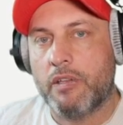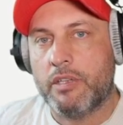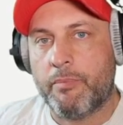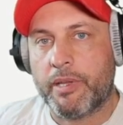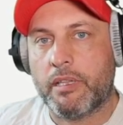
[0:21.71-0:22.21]

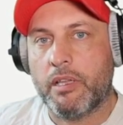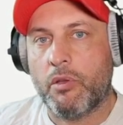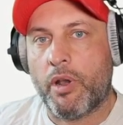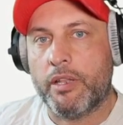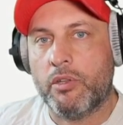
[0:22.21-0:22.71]
Typically,
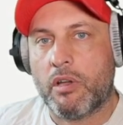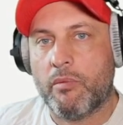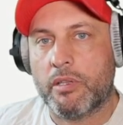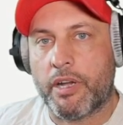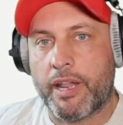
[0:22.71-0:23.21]
when I talk
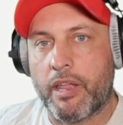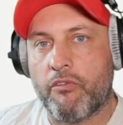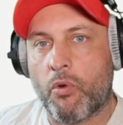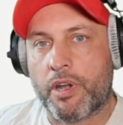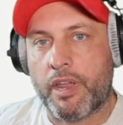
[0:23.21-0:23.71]
about creating a
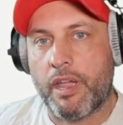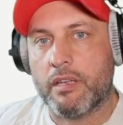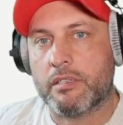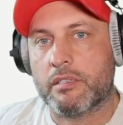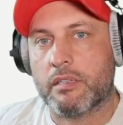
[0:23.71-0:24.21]

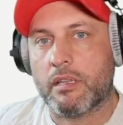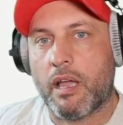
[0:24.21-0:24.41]
forecast,